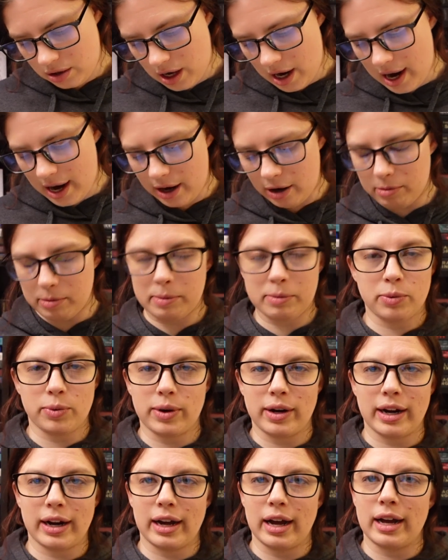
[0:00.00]
I don't remember
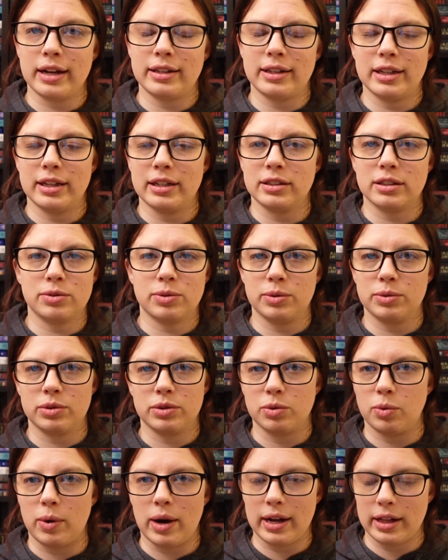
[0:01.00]
when I got, I, this one was
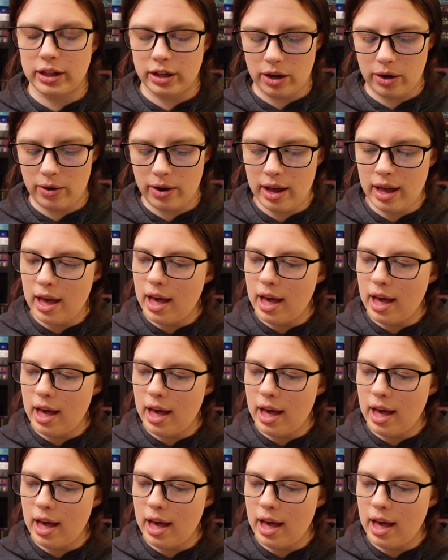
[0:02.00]
a while ago.